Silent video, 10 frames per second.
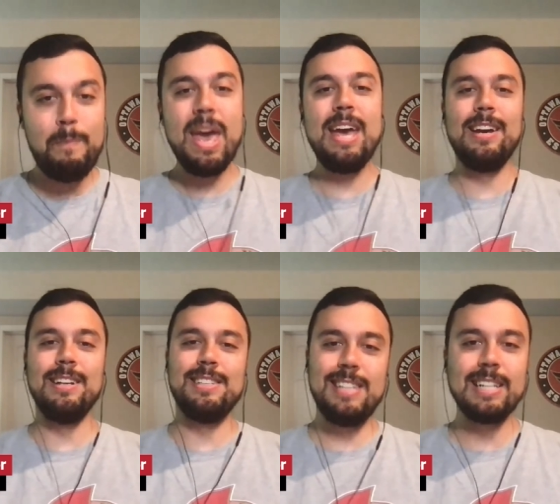big
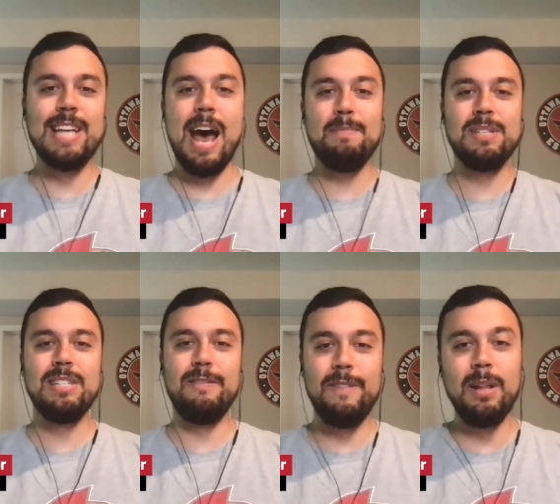stick taps
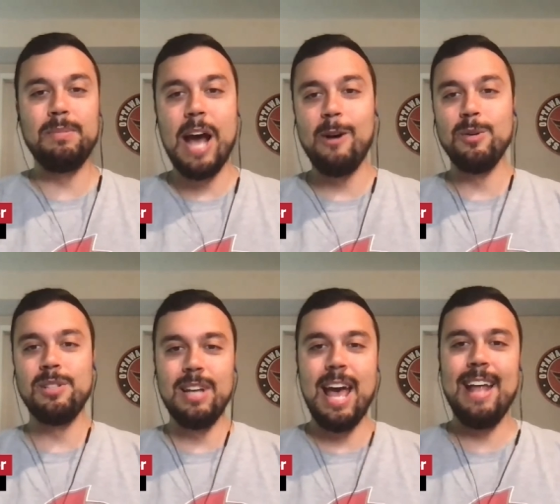to Philippe
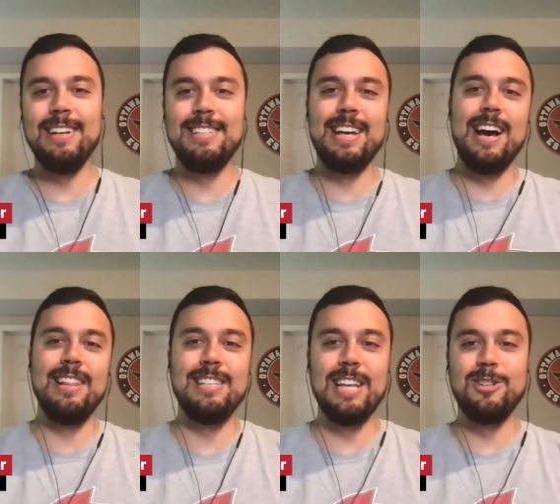Daoust and uh,
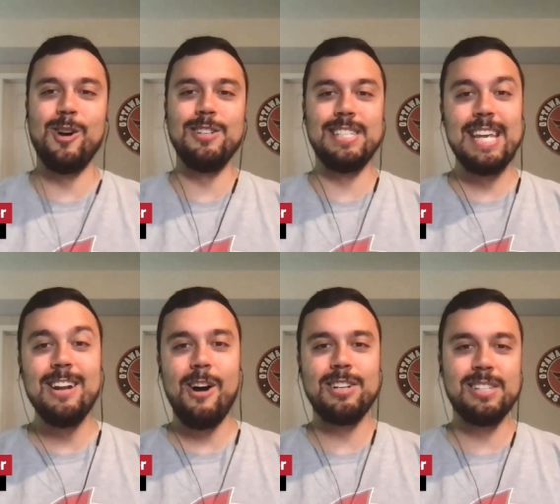the Saint John Sea
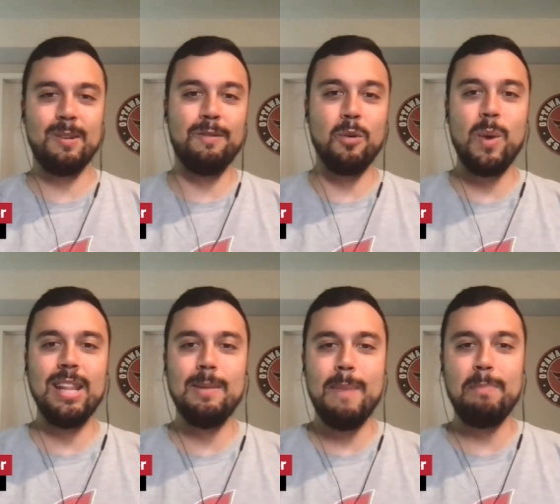Dogs for
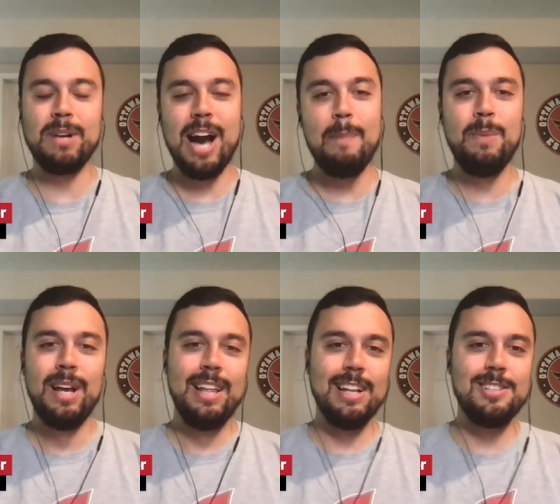winning the Mem Cup.
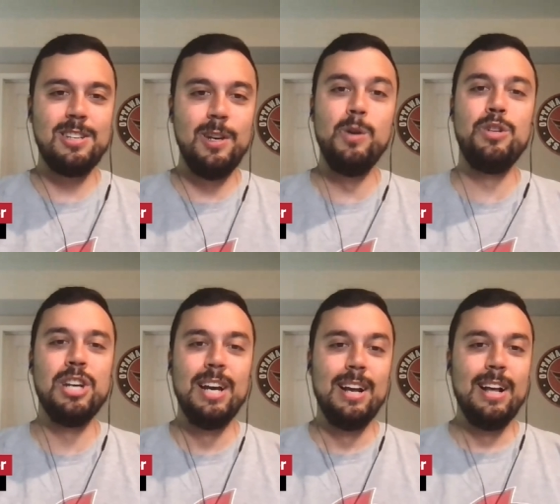That's
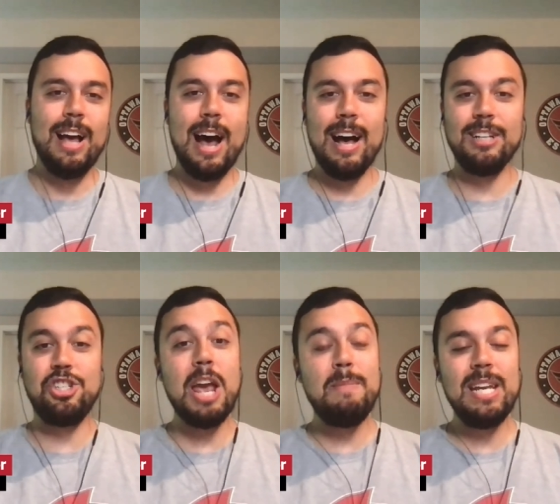huge. Uh,
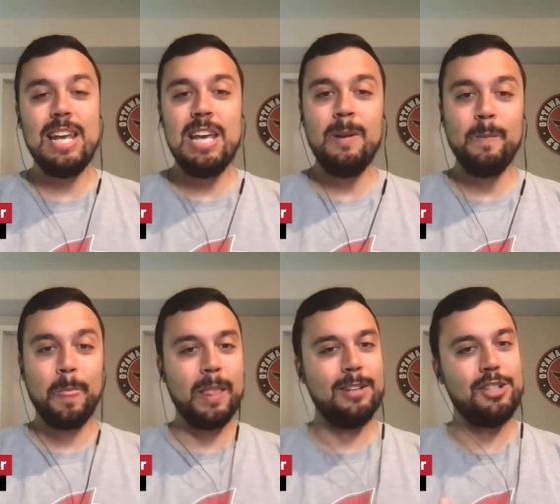J B D,
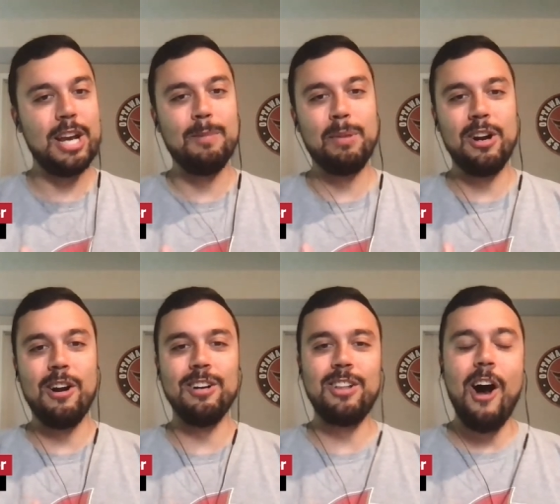Jacob Bernard